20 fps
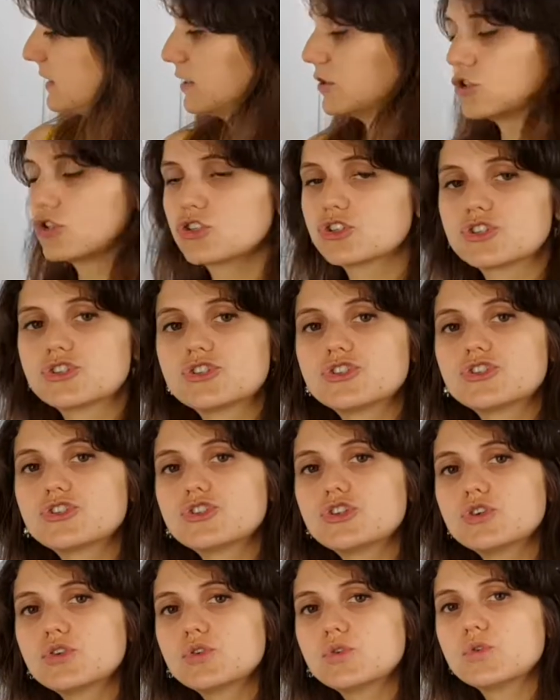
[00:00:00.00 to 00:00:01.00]
in
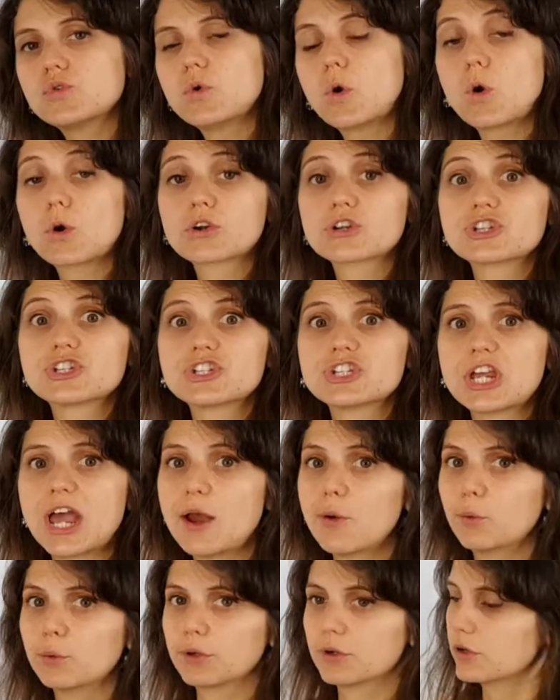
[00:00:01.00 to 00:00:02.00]
shoe or
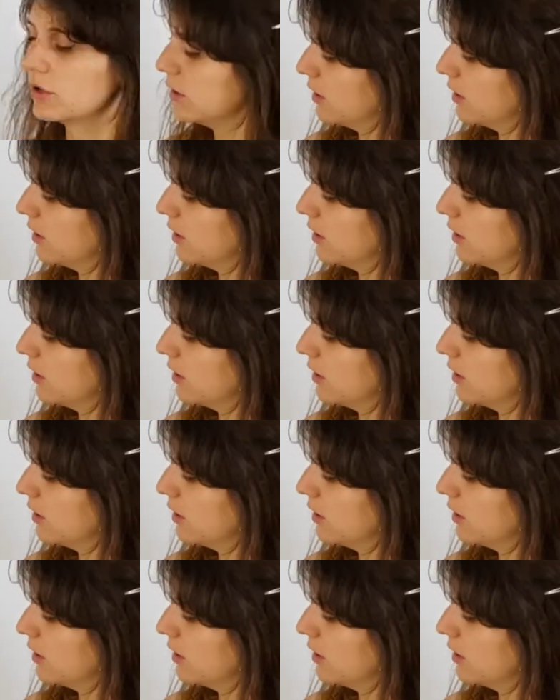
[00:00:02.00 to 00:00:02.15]
shower.